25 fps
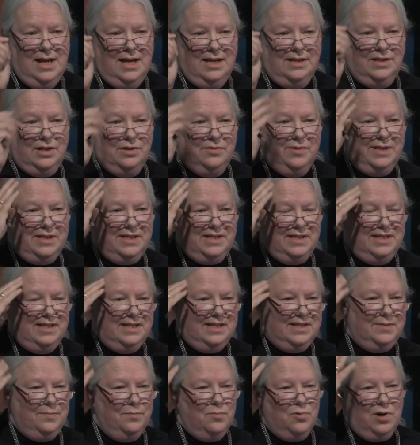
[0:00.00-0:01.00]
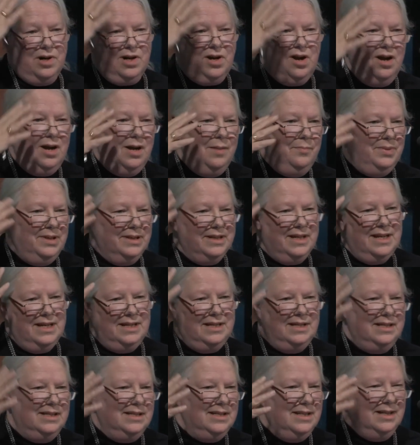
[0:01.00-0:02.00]
So it's this more
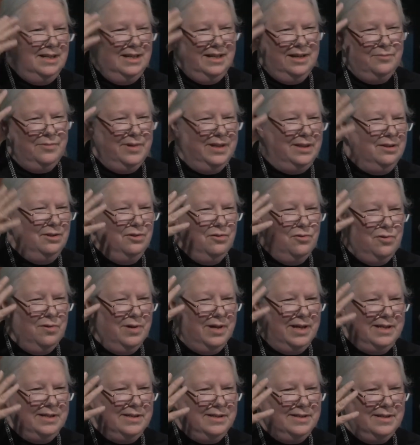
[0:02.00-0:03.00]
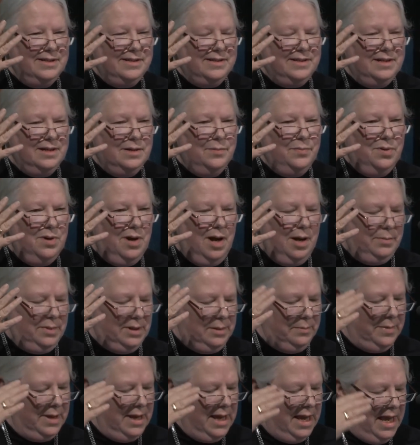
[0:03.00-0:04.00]
complicated dealing with noise that's their
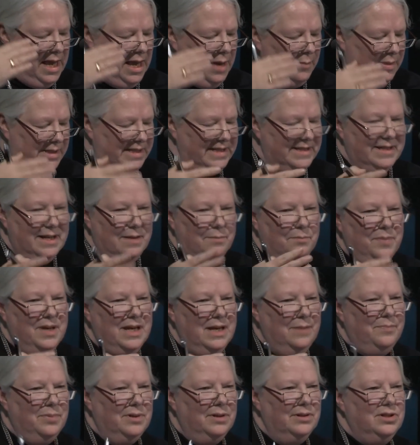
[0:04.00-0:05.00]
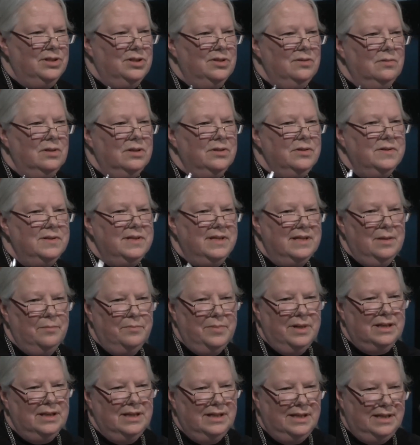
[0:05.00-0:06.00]
problem. But some people do lose the
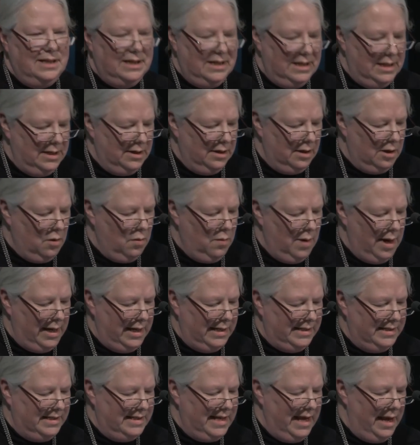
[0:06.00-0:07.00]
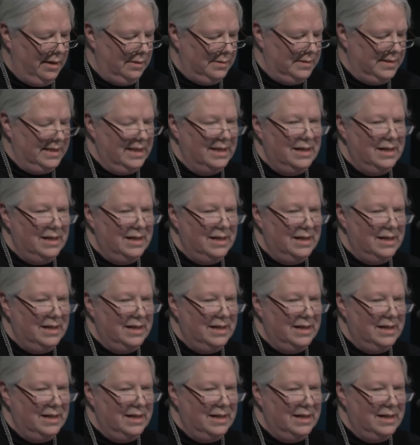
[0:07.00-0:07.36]
ability to hear quiet sounds.